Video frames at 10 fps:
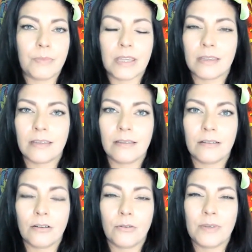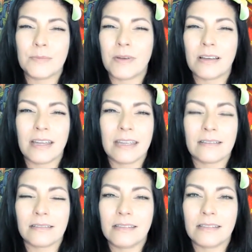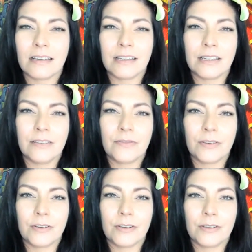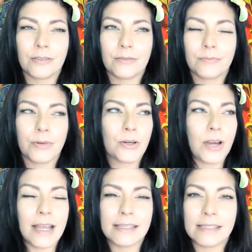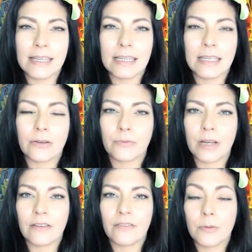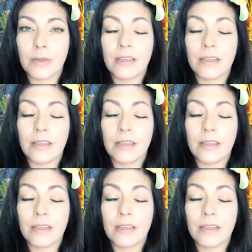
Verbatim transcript: being always behind on stuff or procrastinating or whatever,